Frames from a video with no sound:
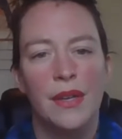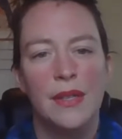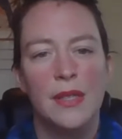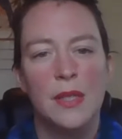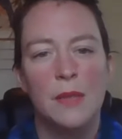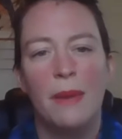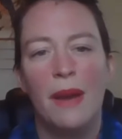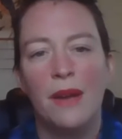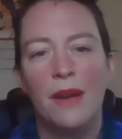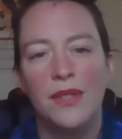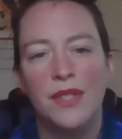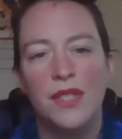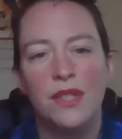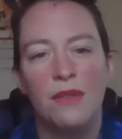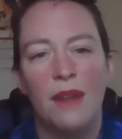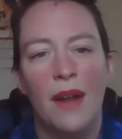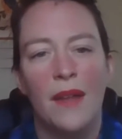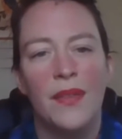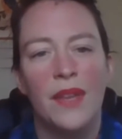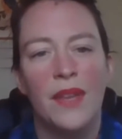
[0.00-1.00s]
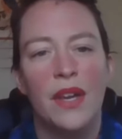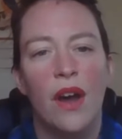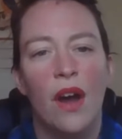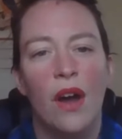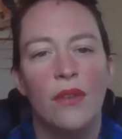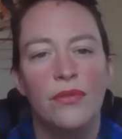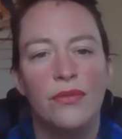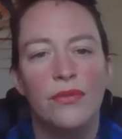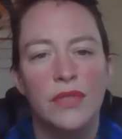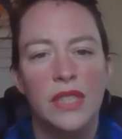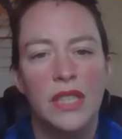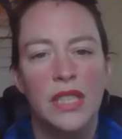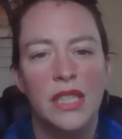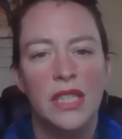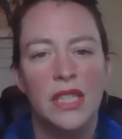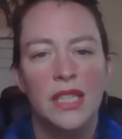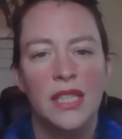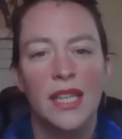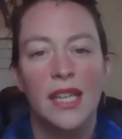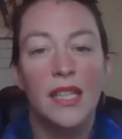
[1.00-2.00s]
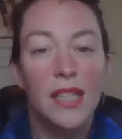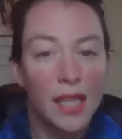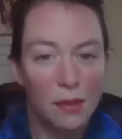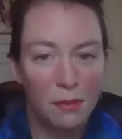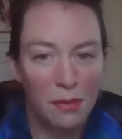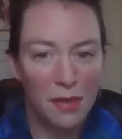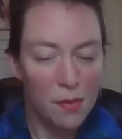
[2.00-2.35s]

It's bounced around the Gulf, killing